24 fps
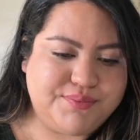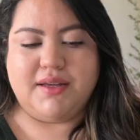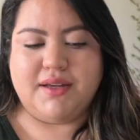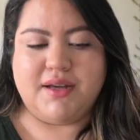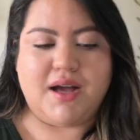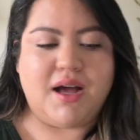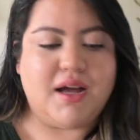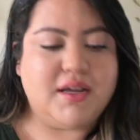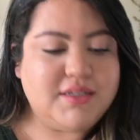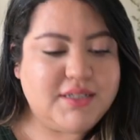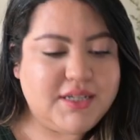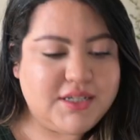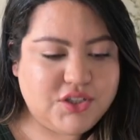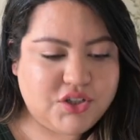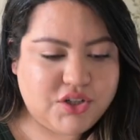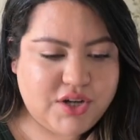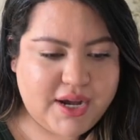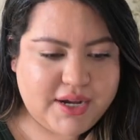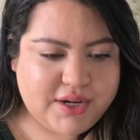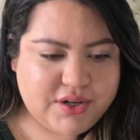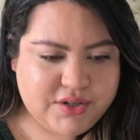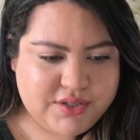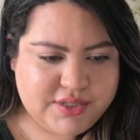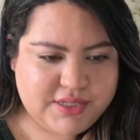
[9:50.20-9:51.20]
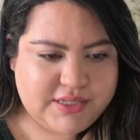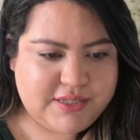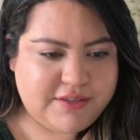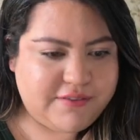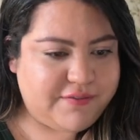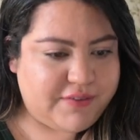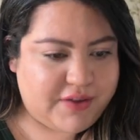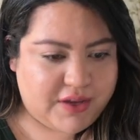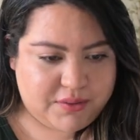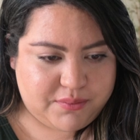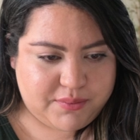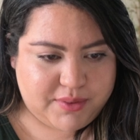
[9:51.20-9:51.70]
Content trackers is a
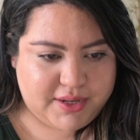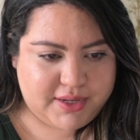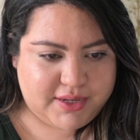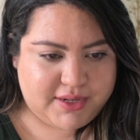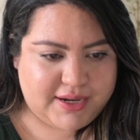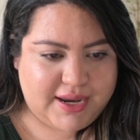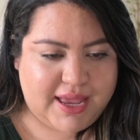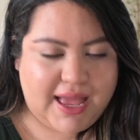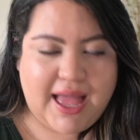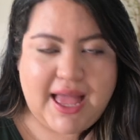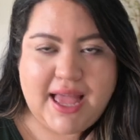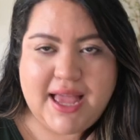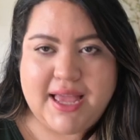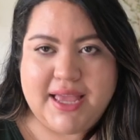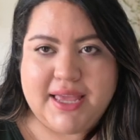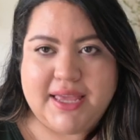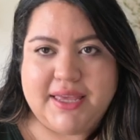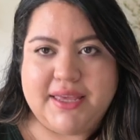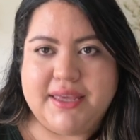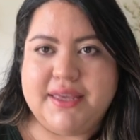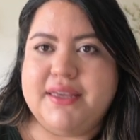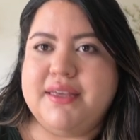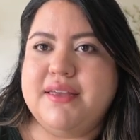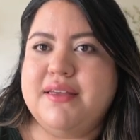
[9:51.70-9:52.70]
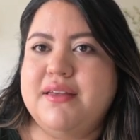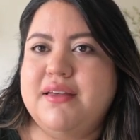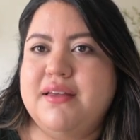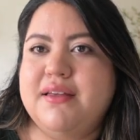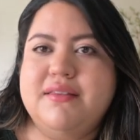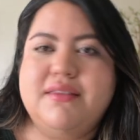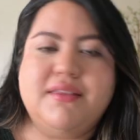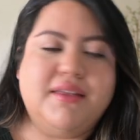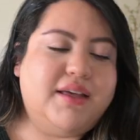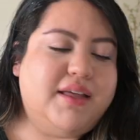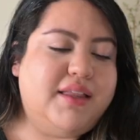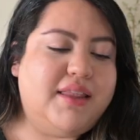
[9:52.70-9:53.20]
fun one. I
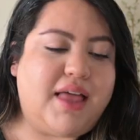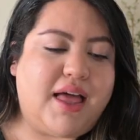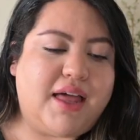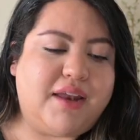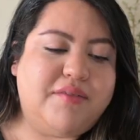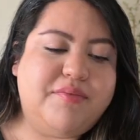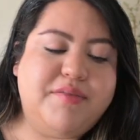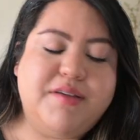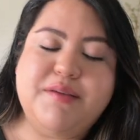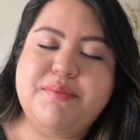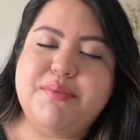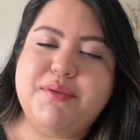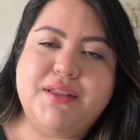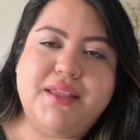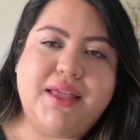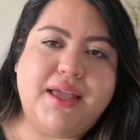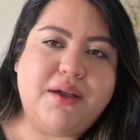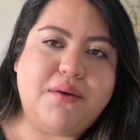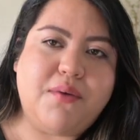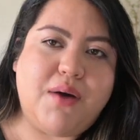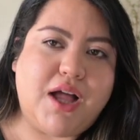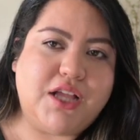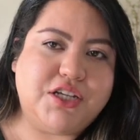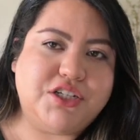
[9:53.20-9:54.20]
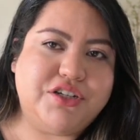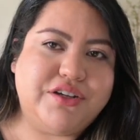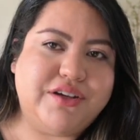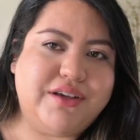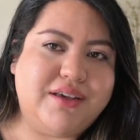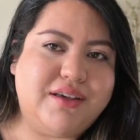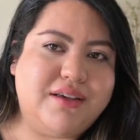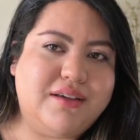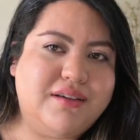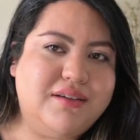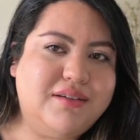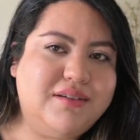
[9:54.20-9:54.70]
think a lot of people like
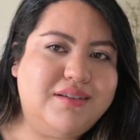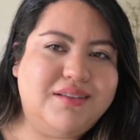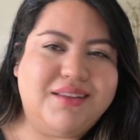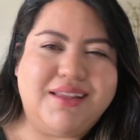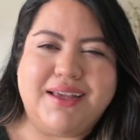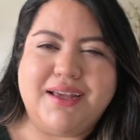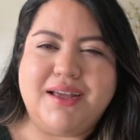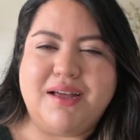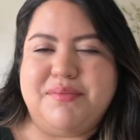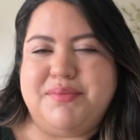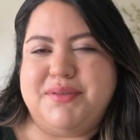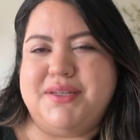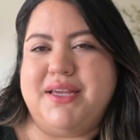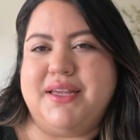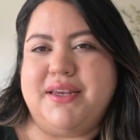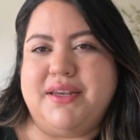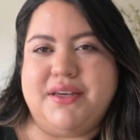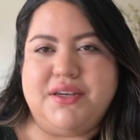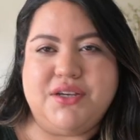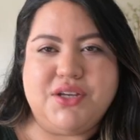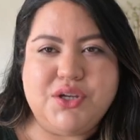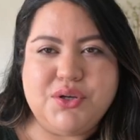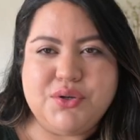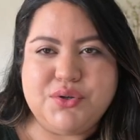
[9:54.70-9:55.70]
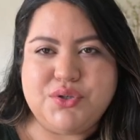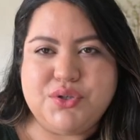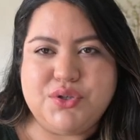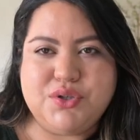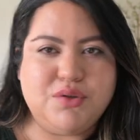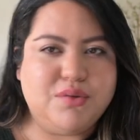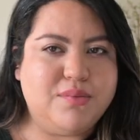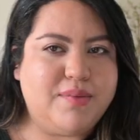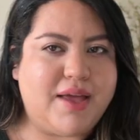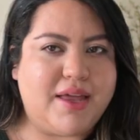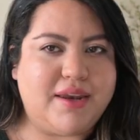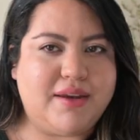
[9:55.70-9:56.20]
watching like updated
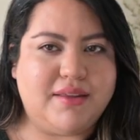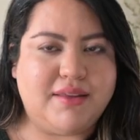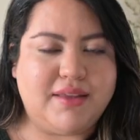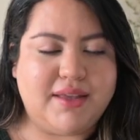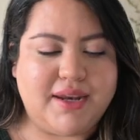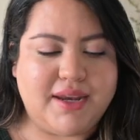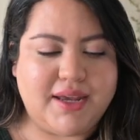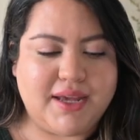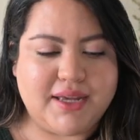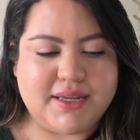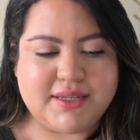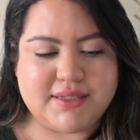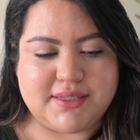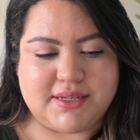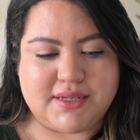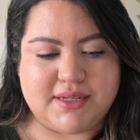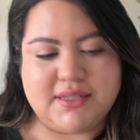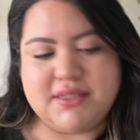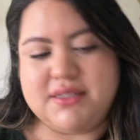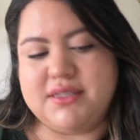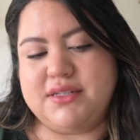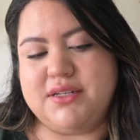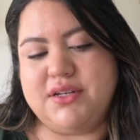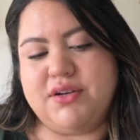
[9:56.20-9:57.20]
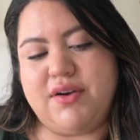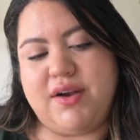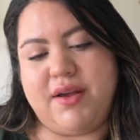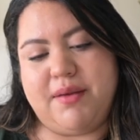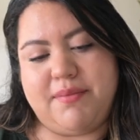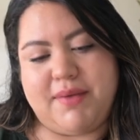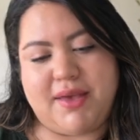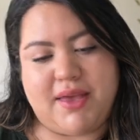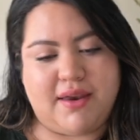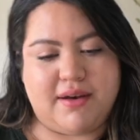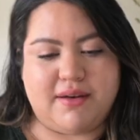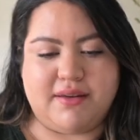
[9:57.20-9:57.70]
YouTube analytics and Instagram
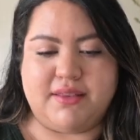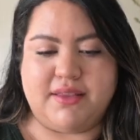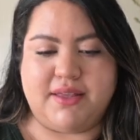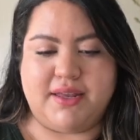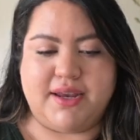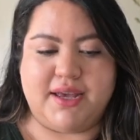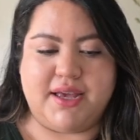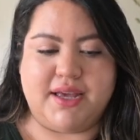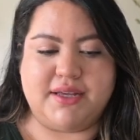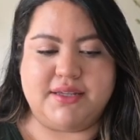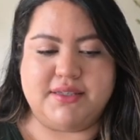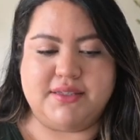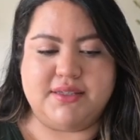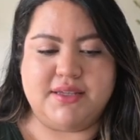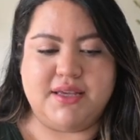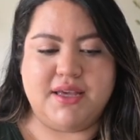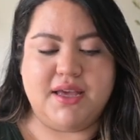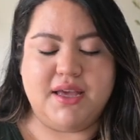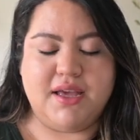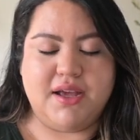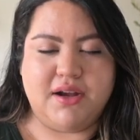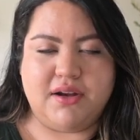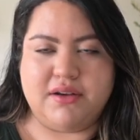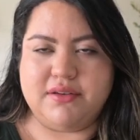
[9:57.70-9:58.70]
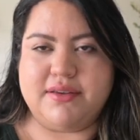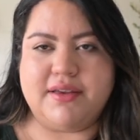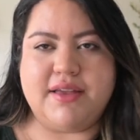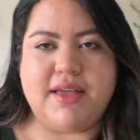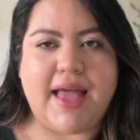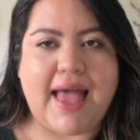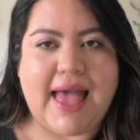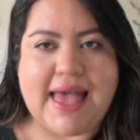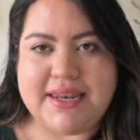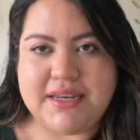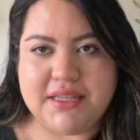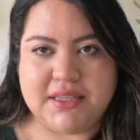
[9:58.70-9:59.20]
analytics.
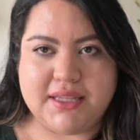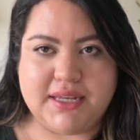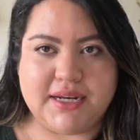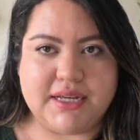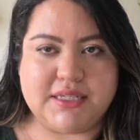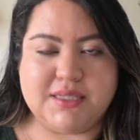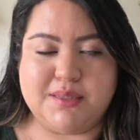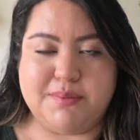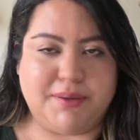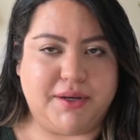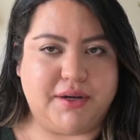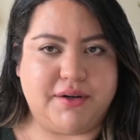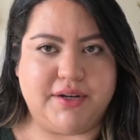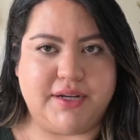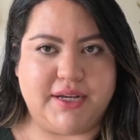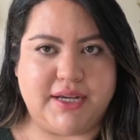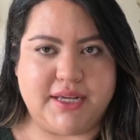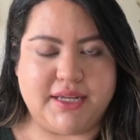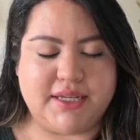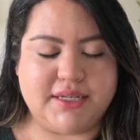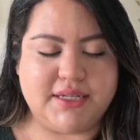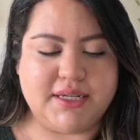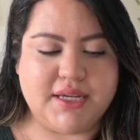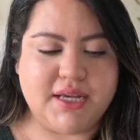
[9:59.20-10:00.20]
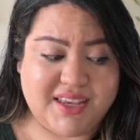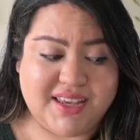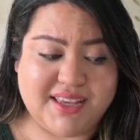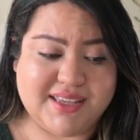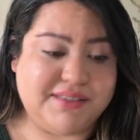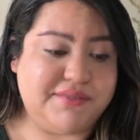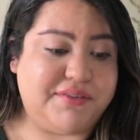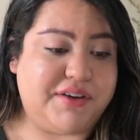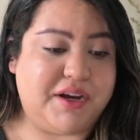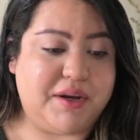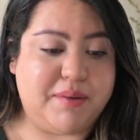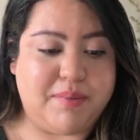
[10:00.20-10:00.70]
Analytics period
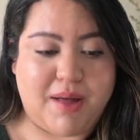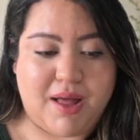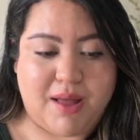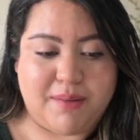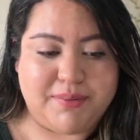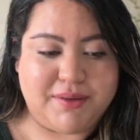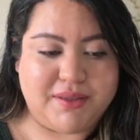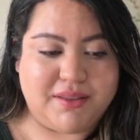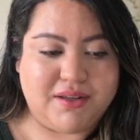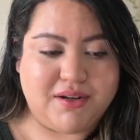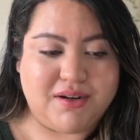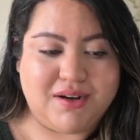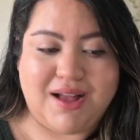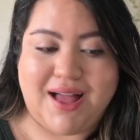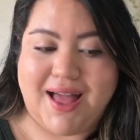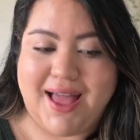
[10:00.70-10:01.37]
is very popular.